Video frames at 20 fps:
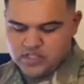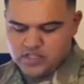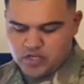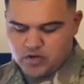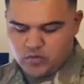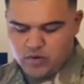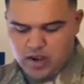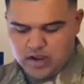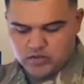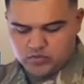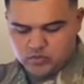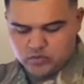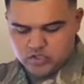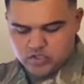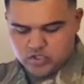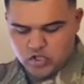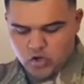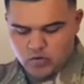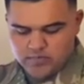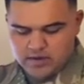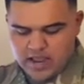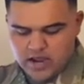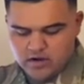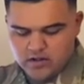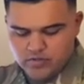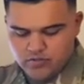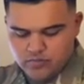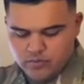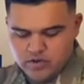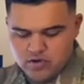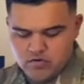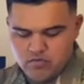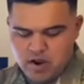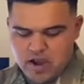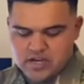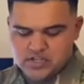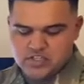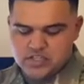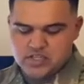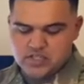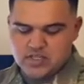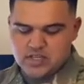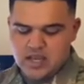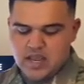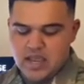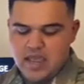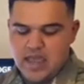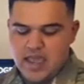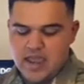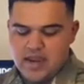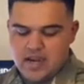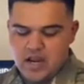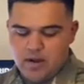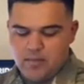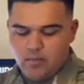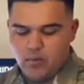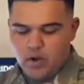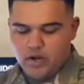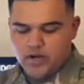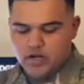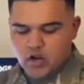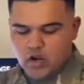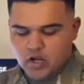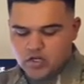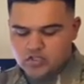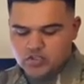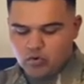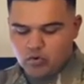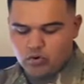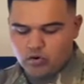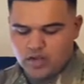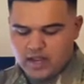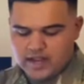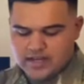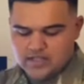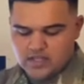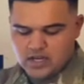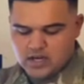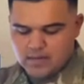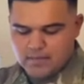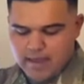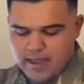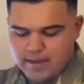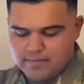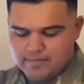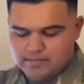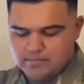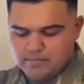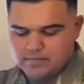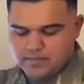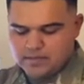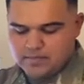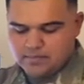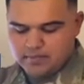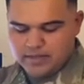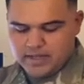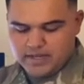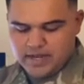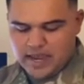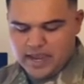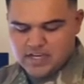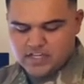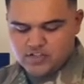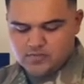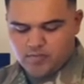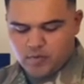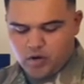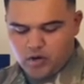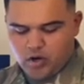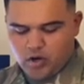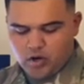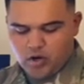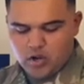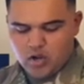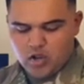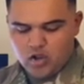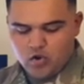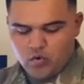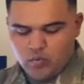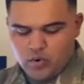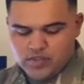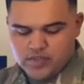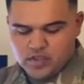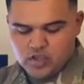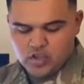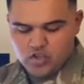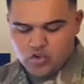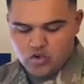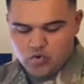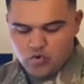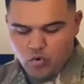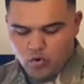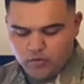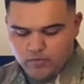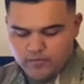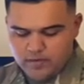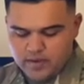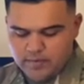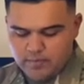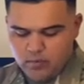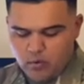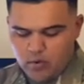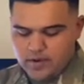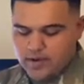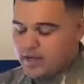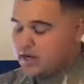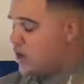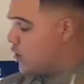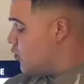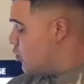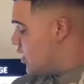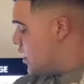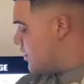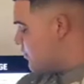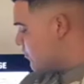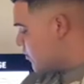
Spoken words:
The ground will slope down in 3 directions and up 1. Contour lines on a map depict a spur with U or V pointing away from